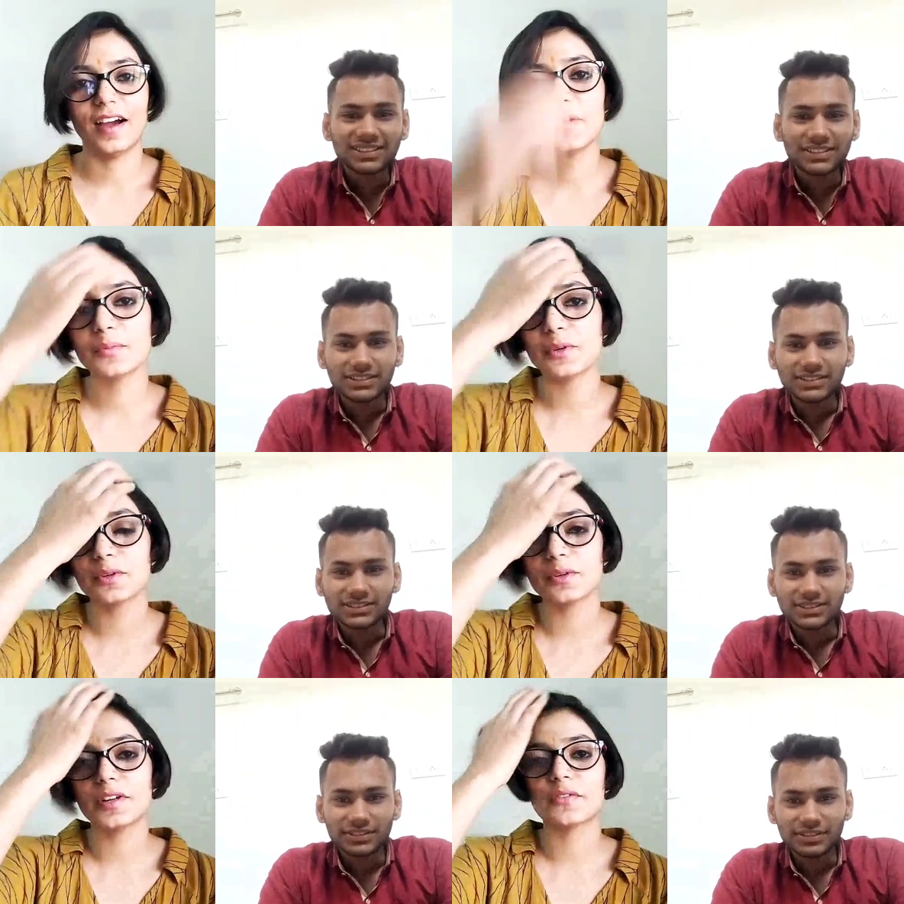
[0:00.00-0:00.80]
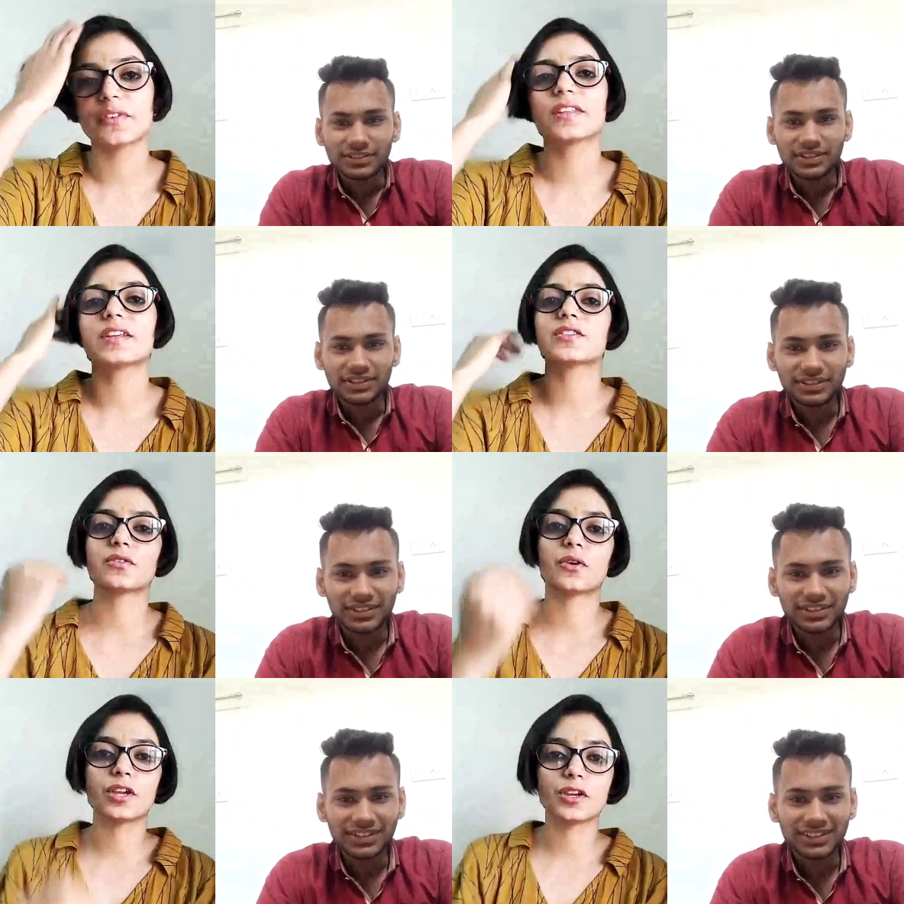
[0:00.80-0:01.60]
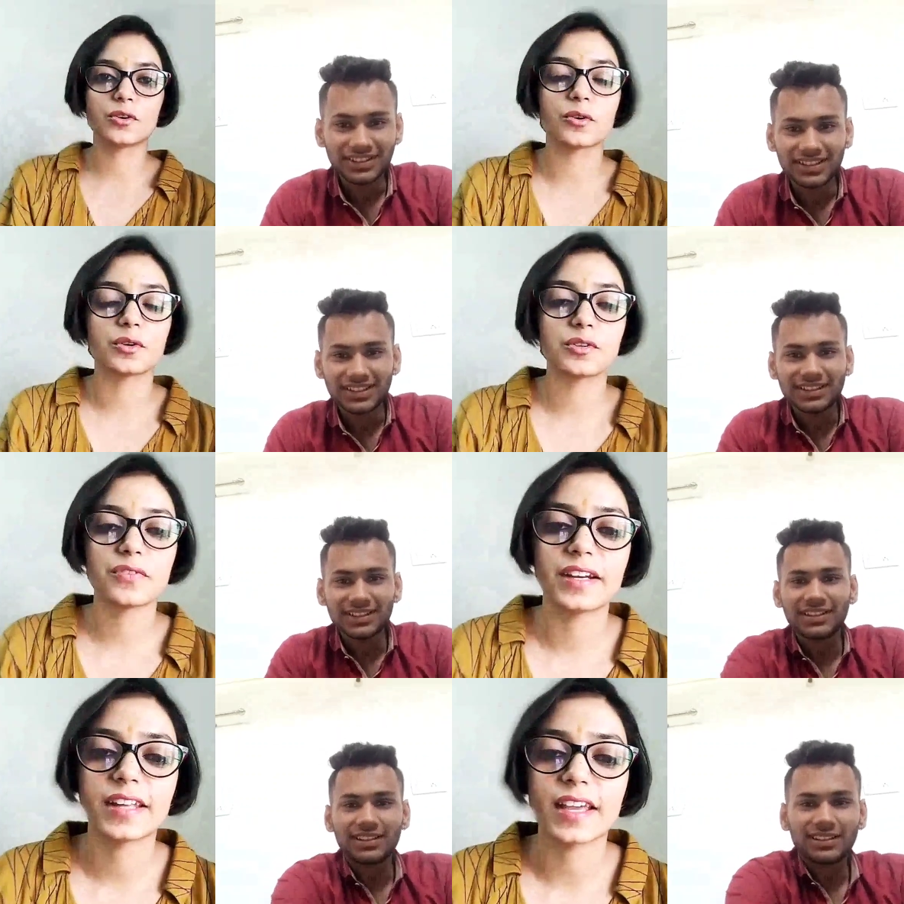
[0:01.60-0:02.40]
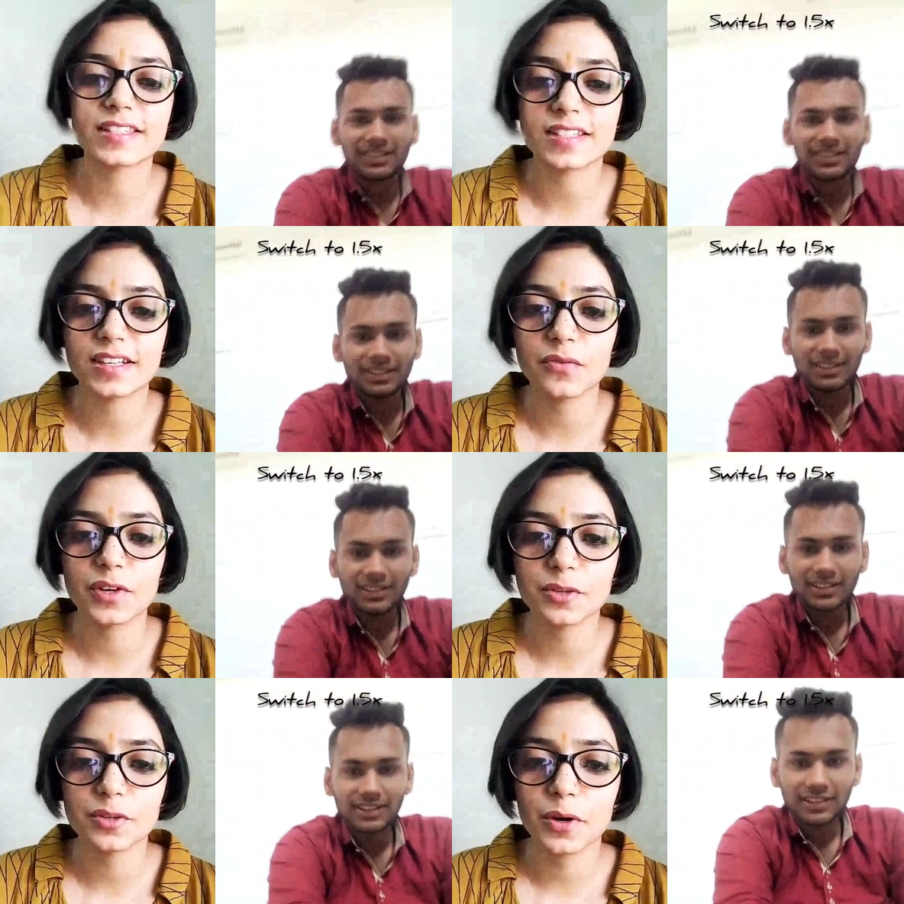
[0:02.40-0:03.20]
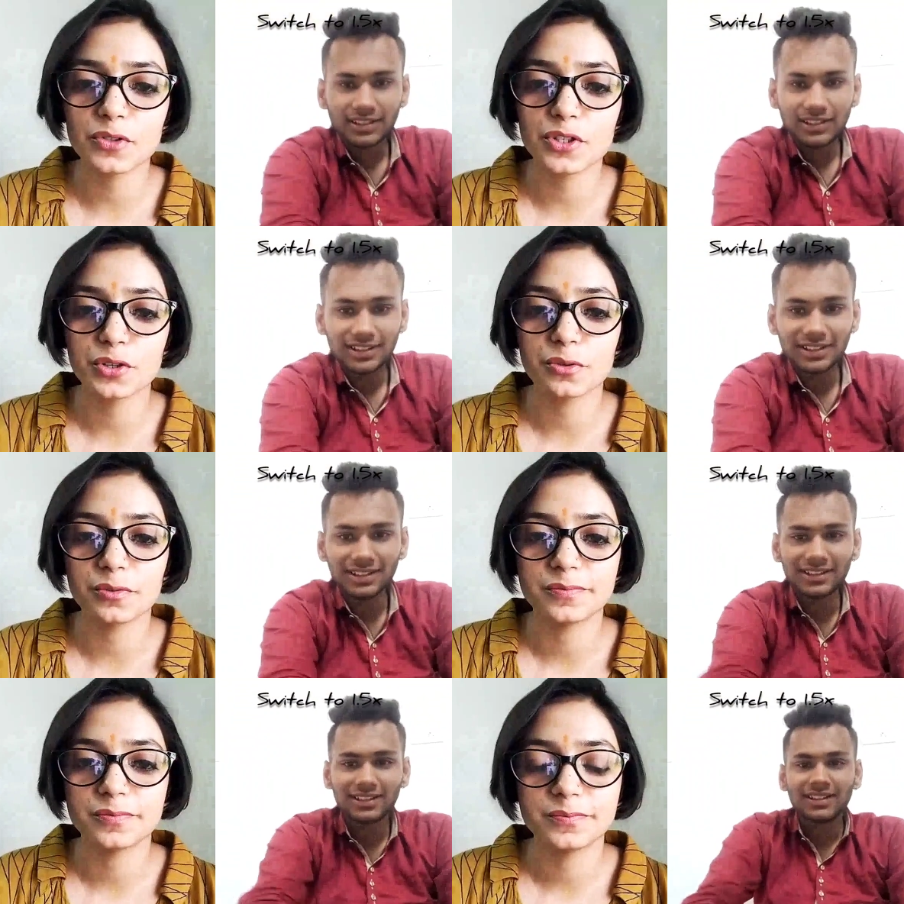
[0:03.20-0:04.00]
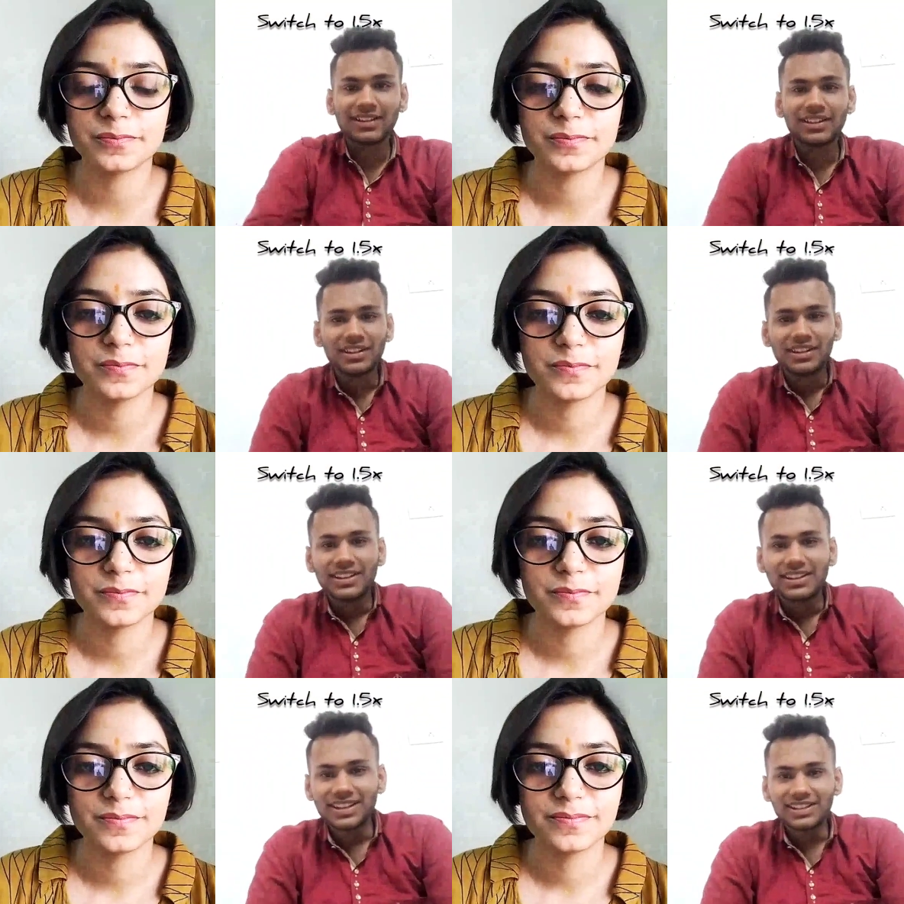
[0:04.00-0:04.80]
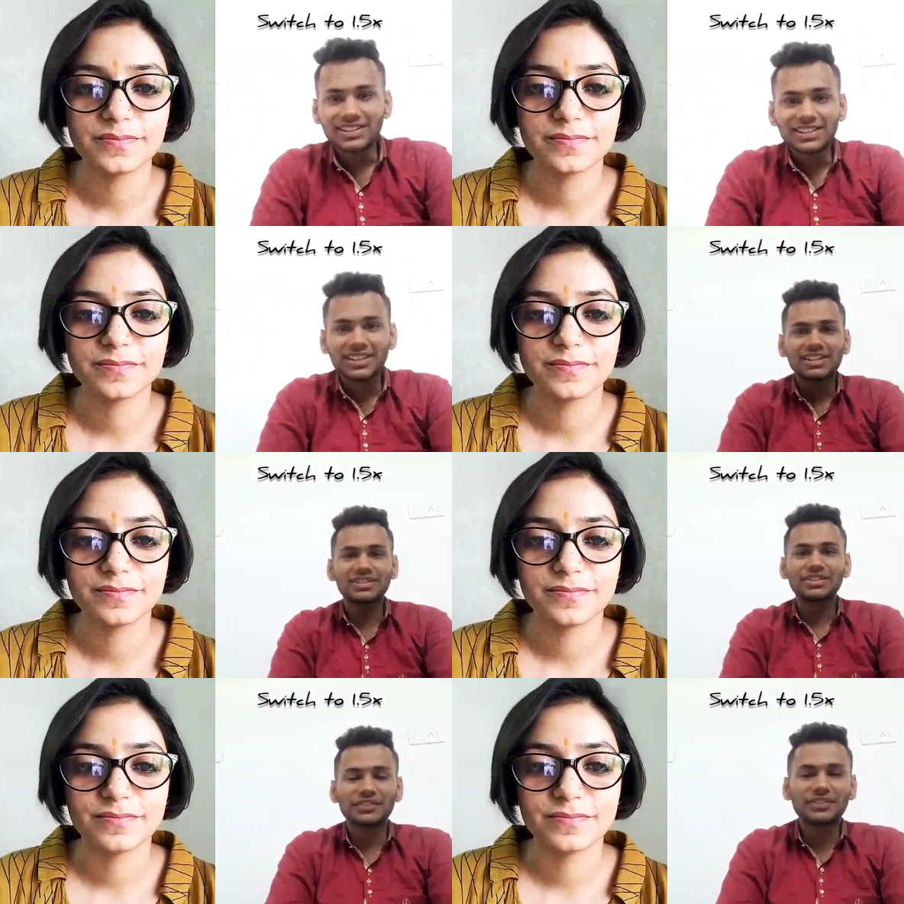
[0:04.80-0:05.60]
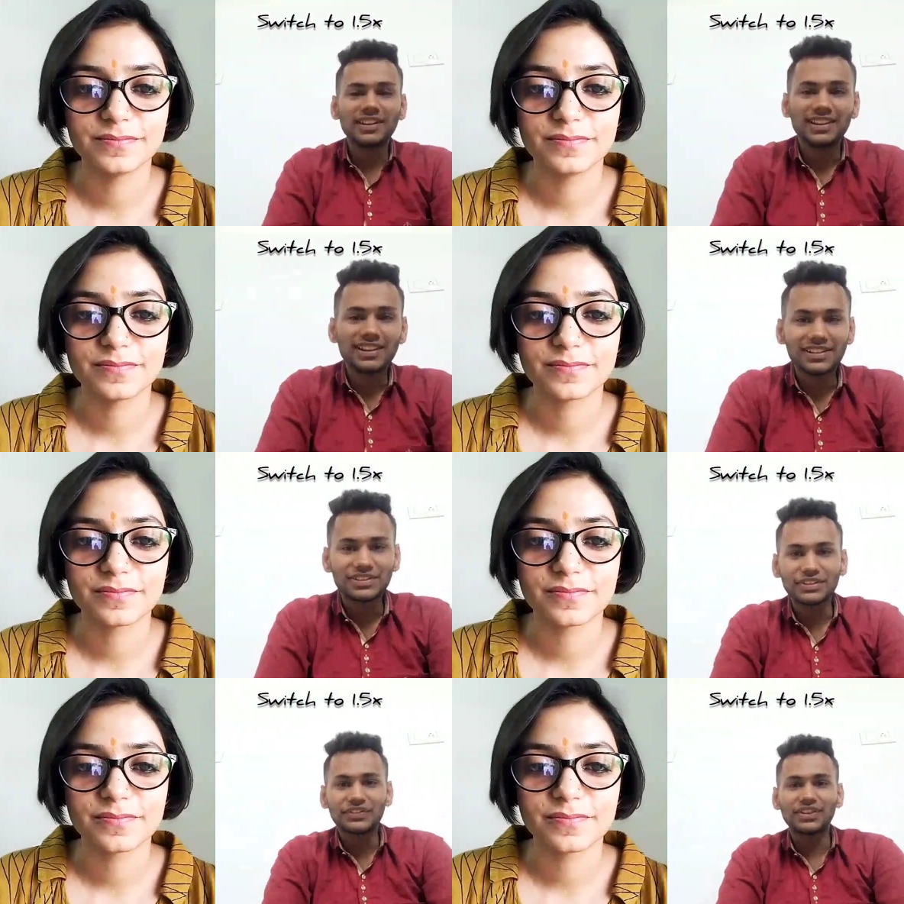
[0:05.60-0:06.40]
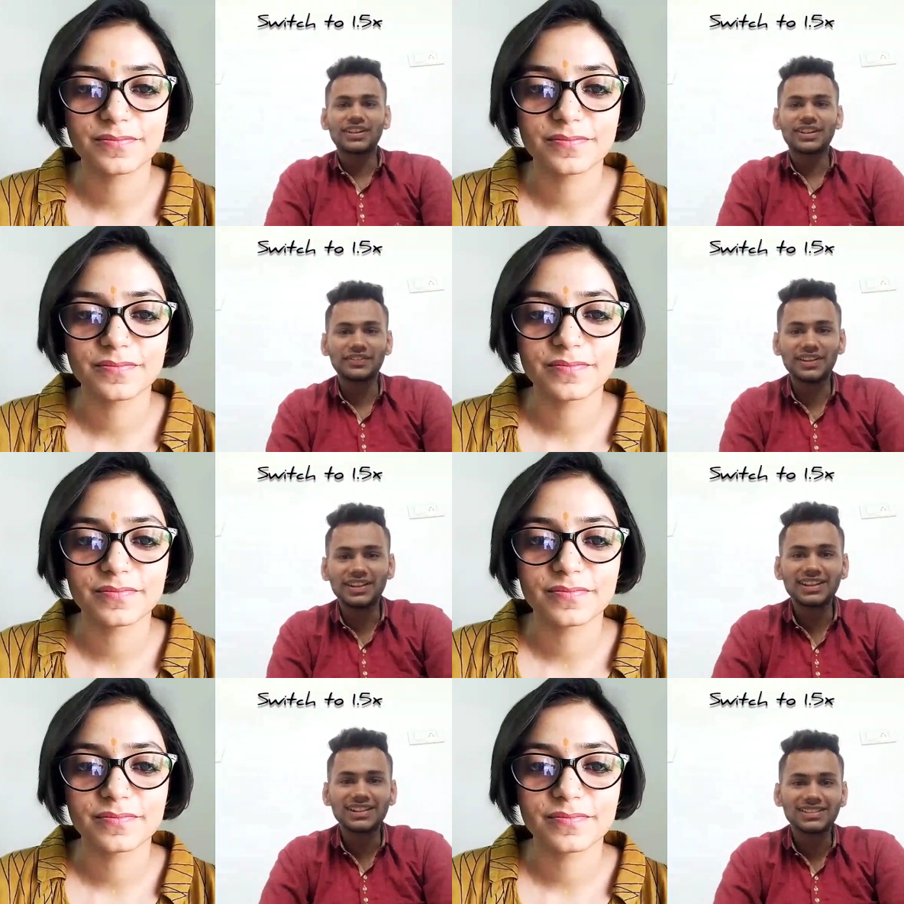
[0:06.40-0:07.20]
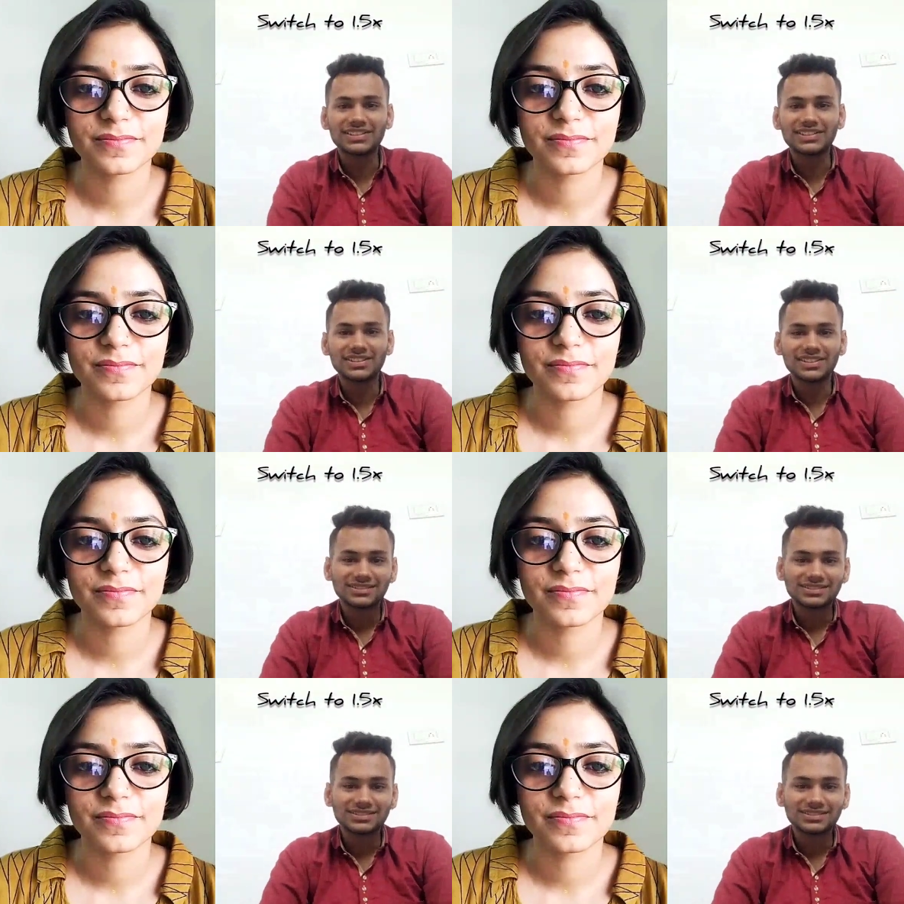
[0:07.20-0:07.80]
Speaker 1: I'm good. Everything is going good. Fantastic. What about you?
Speaker 2: Yeah, the day is going well so far. Fantastic.